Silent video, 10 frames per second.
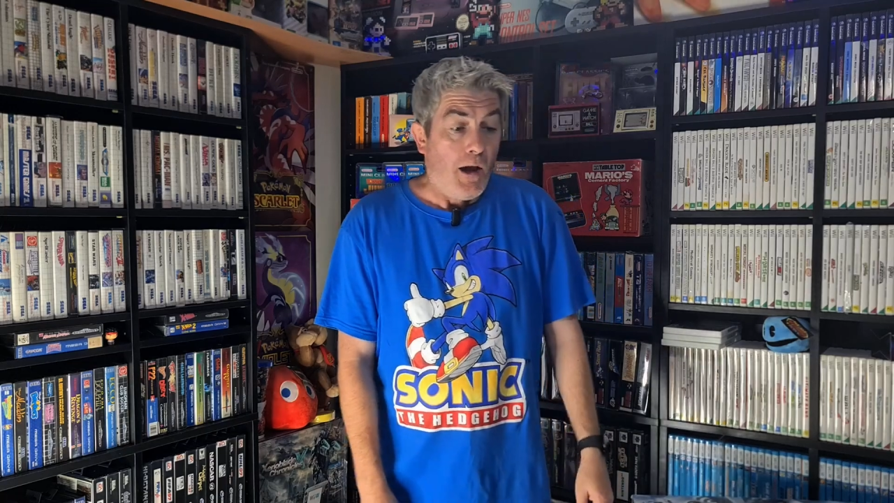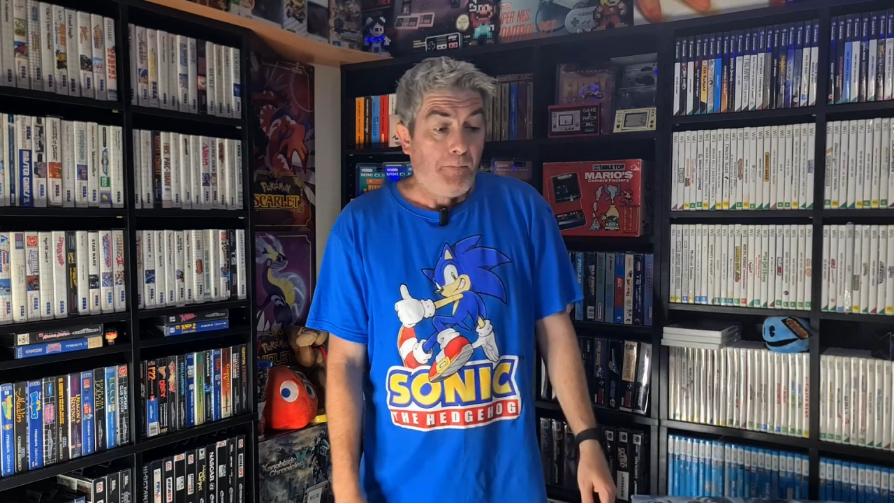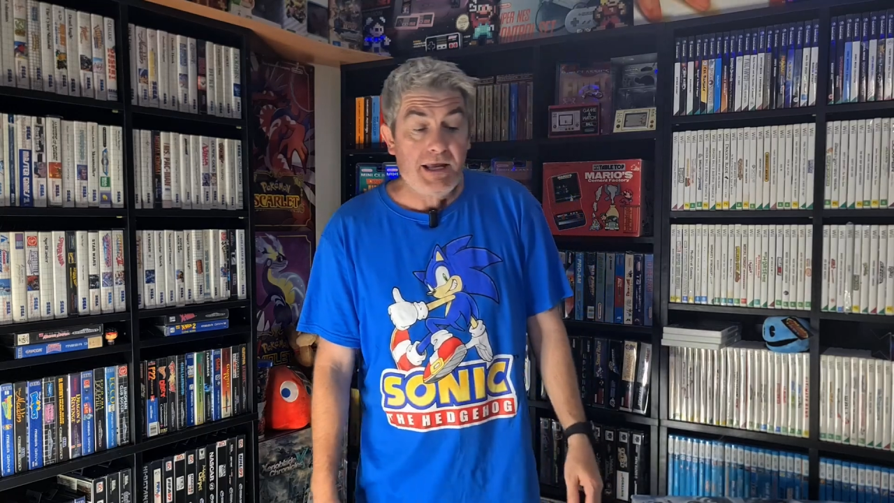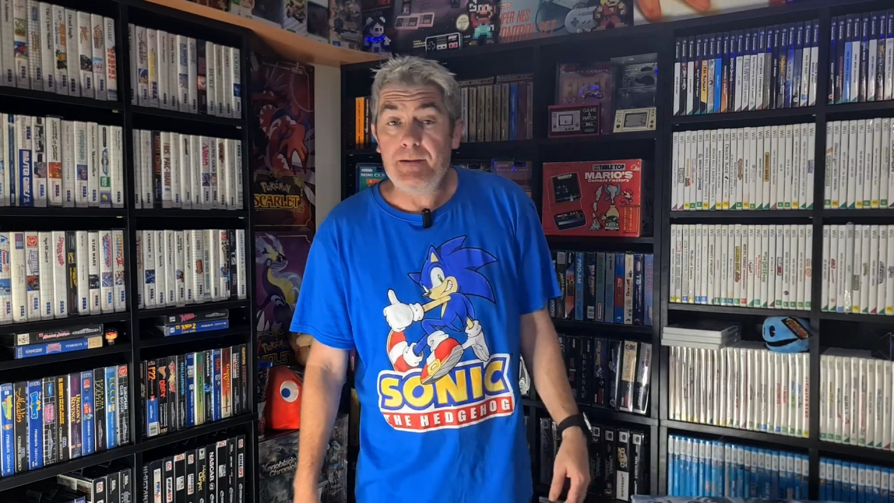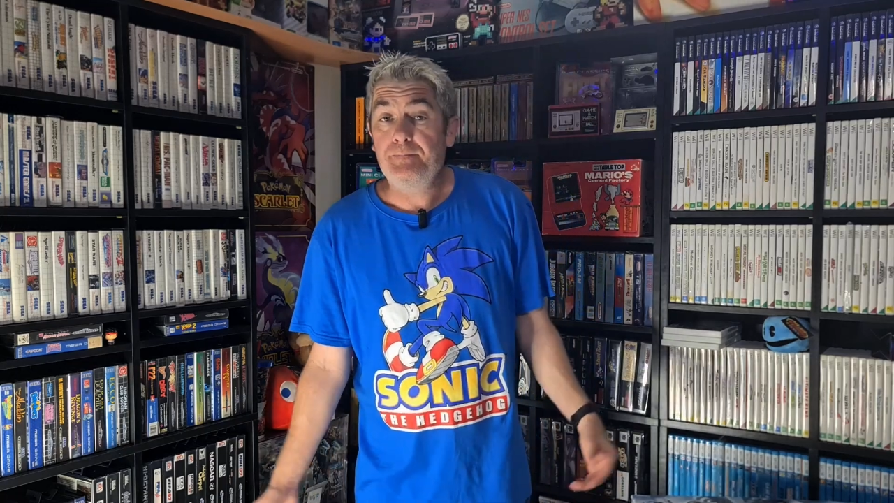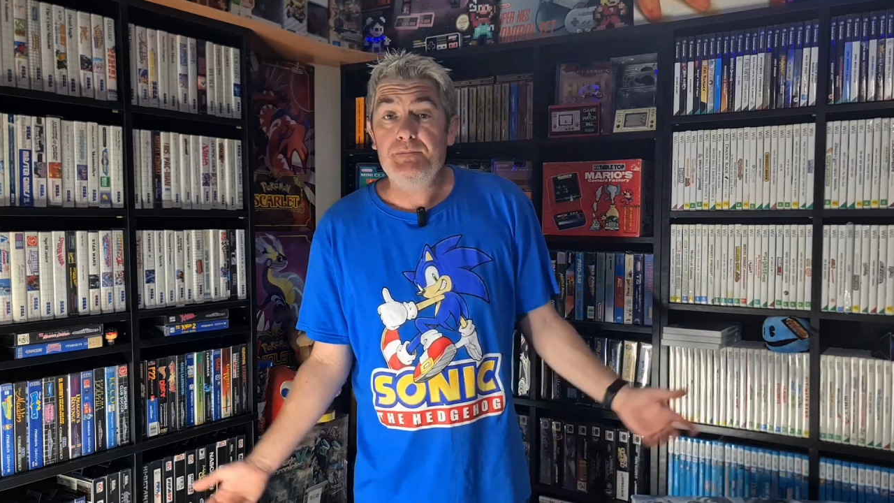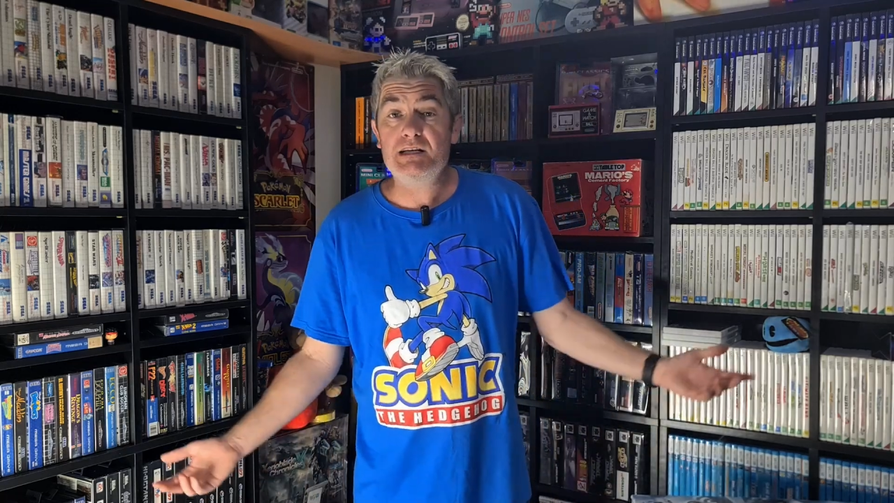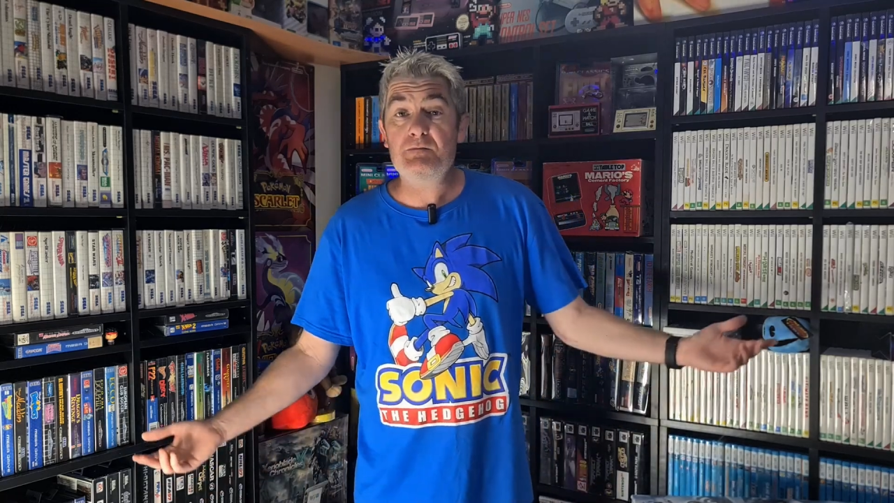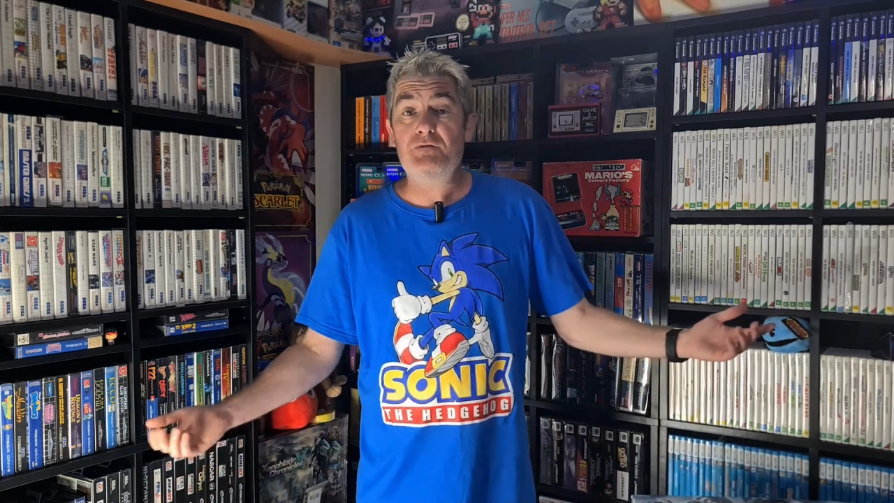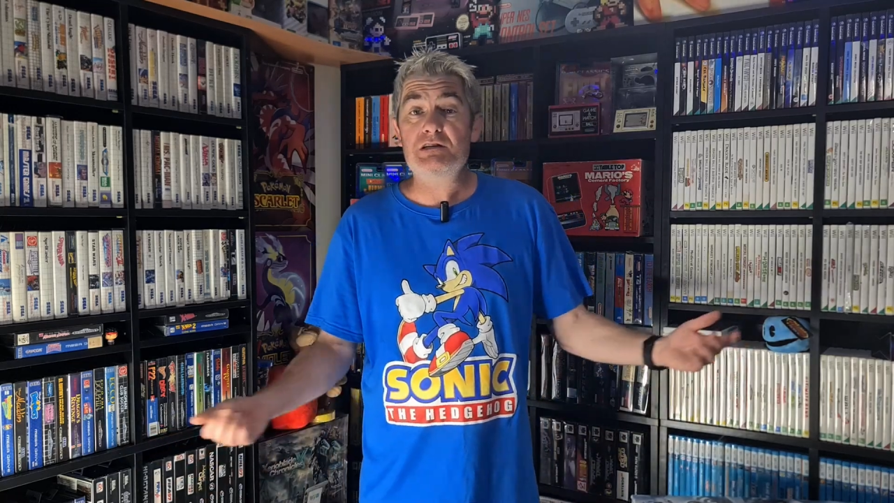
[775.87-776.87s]
But yeah,
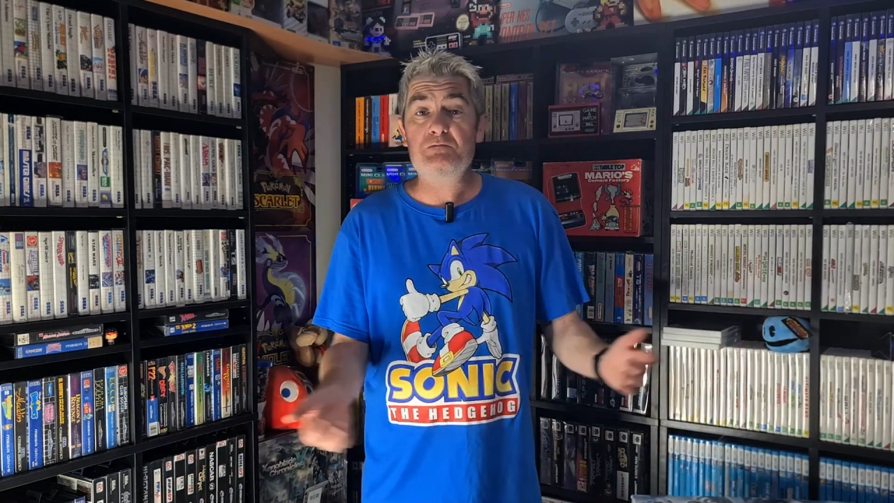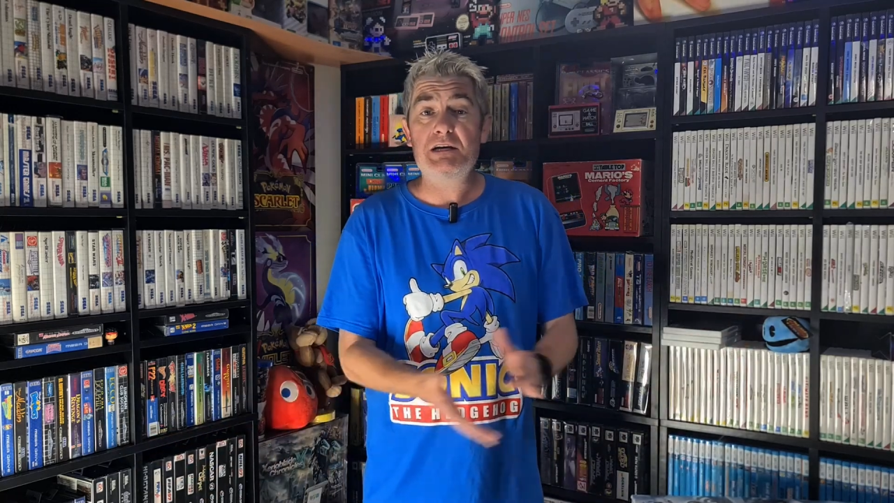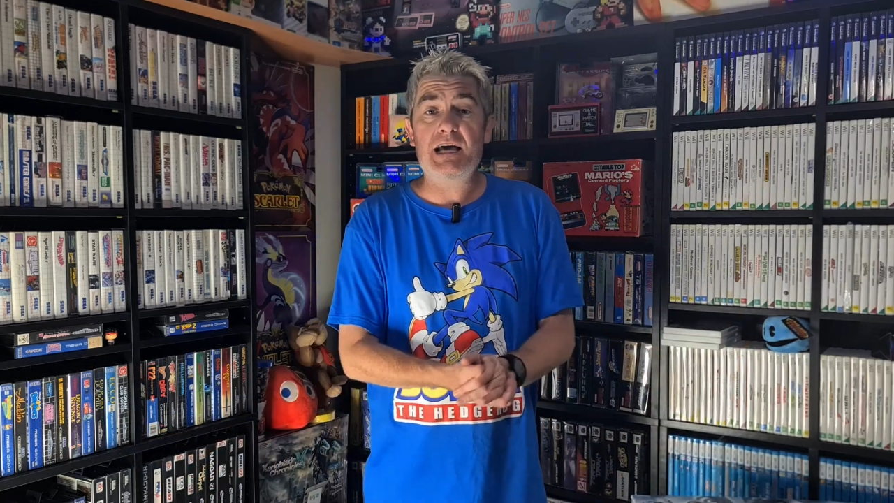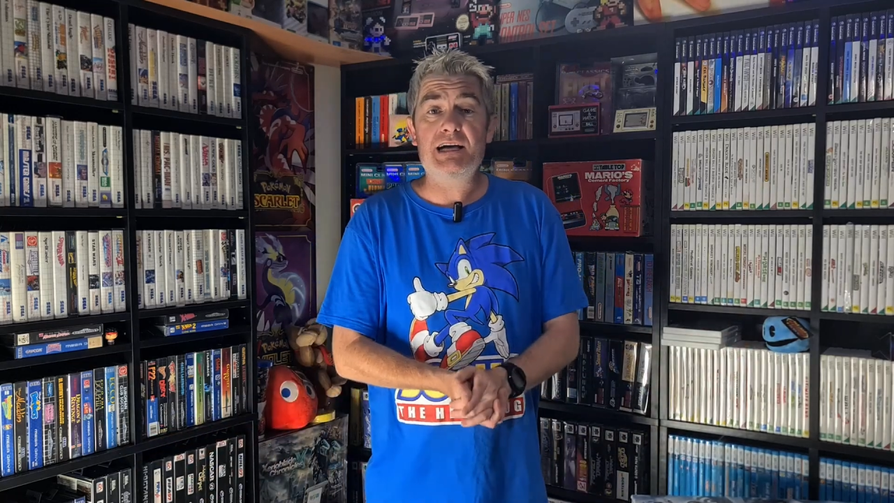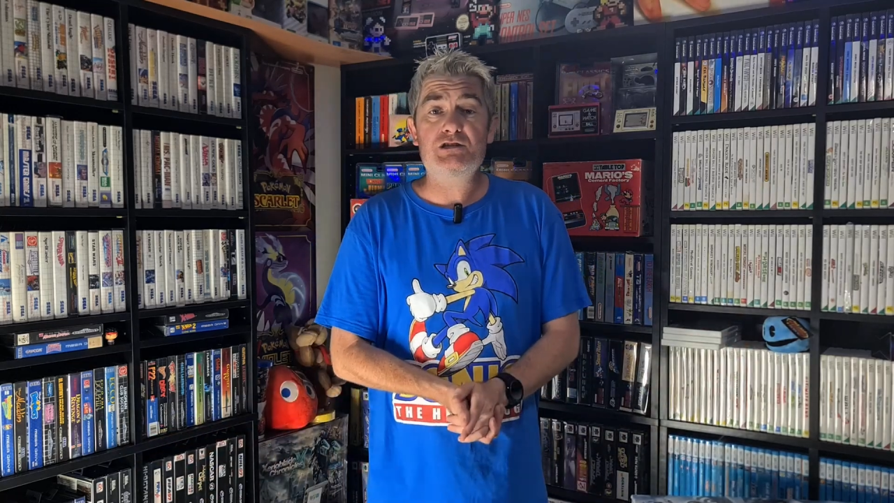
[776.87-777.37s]
that's me for this week.